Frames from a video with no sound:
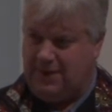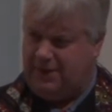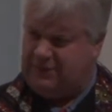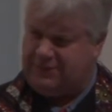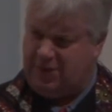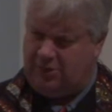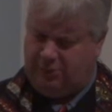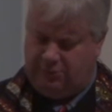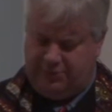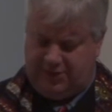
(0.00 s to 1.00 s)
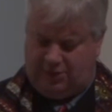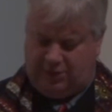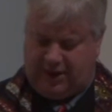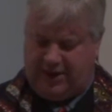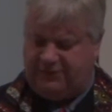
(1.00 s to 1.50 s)
This parable would be a
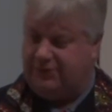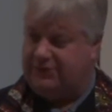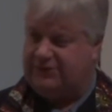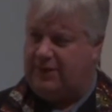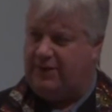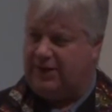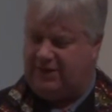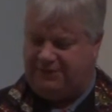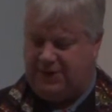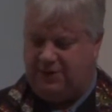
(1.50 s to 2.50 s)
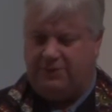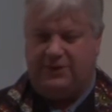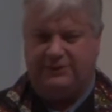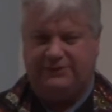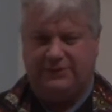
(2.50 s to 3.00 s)
whole lot easier to stomach if there
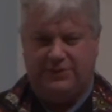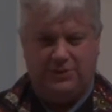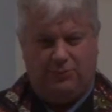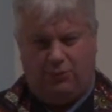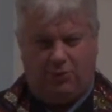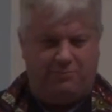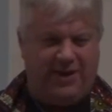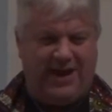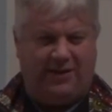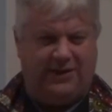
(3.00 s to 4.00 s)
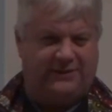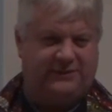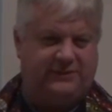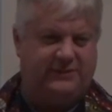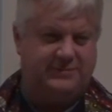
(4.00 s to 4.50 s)
was more
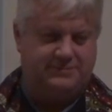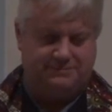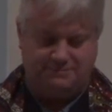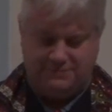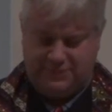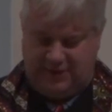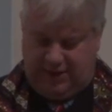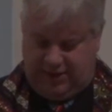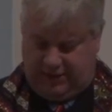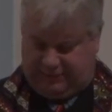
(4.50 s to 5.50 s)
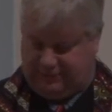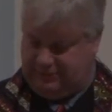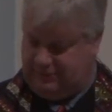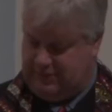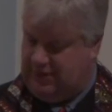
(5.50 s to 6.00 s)
balance in it
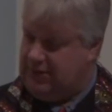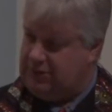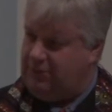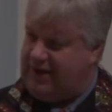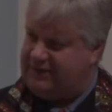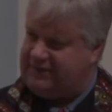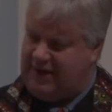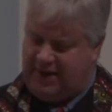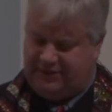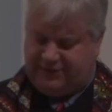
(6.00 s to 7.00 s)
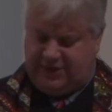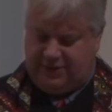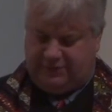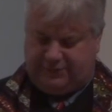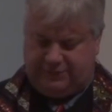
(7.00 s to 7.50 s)
the way it stands,
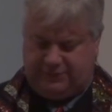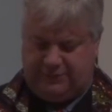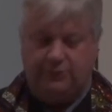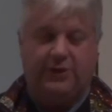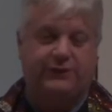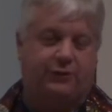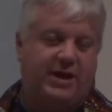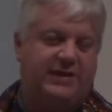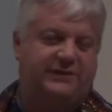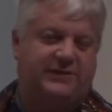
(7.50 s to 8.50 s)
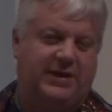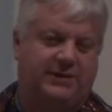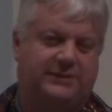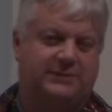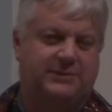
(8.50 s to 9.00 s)
there's too much grace
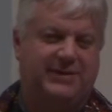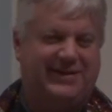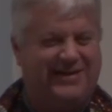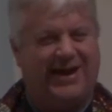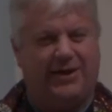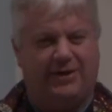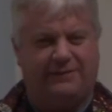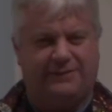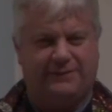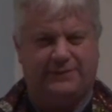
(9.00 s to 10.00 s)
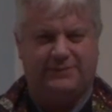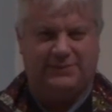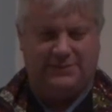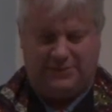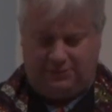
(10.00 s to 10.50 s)
and not
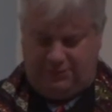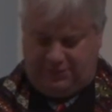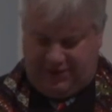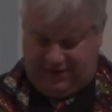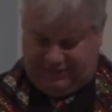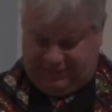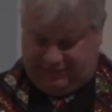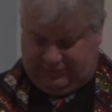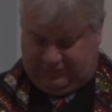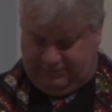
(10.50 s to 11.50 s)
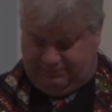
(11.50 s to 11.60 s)
enough repentance.